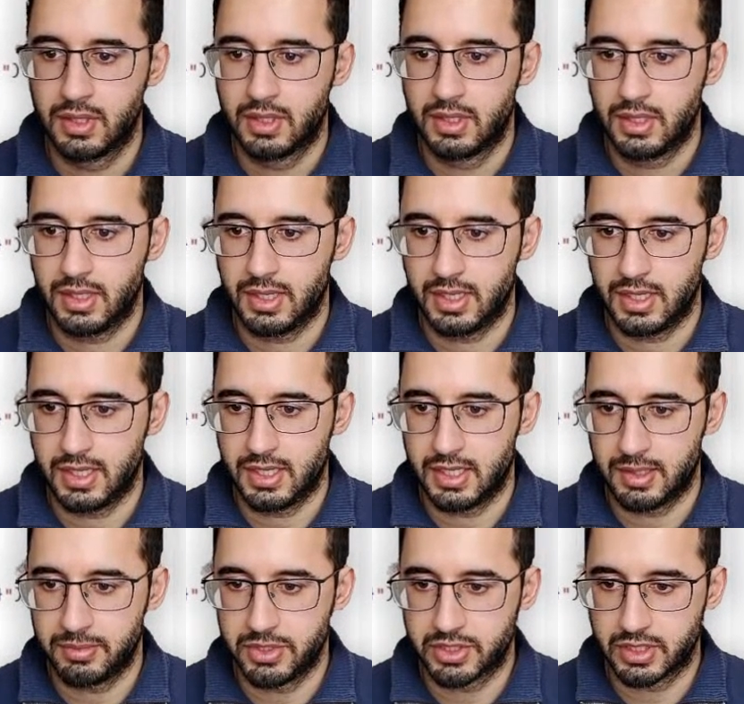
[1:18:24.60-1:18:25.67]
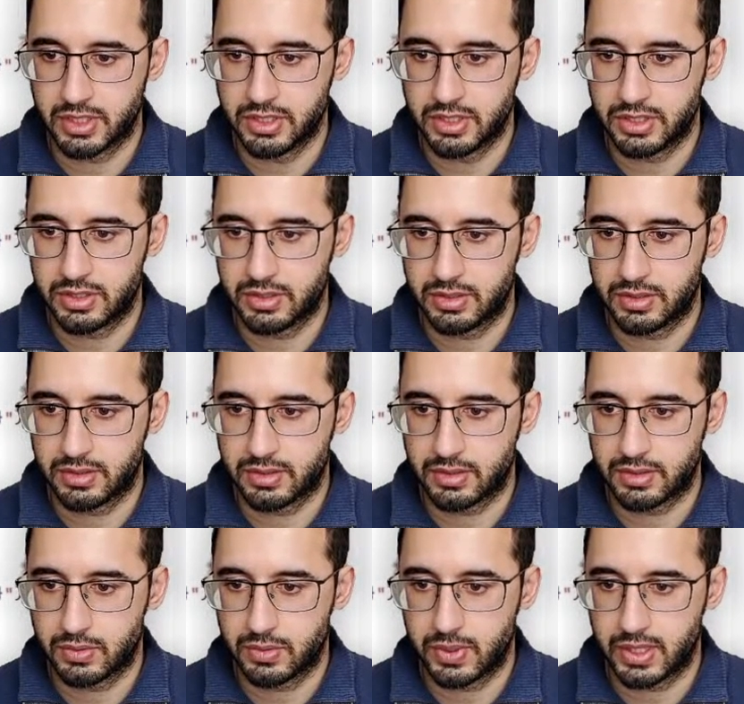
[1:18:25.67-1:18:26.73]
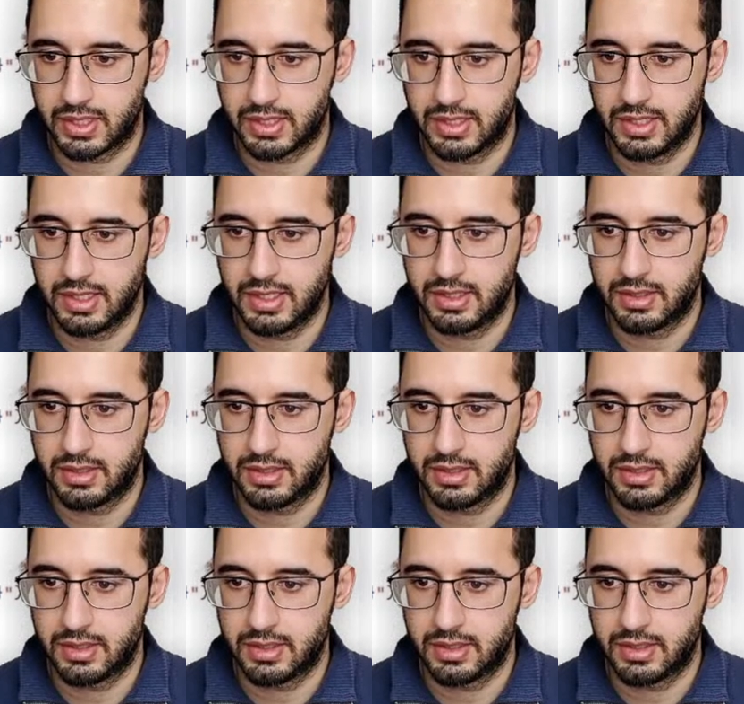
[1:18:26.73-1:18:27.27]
And I'm just going to quickly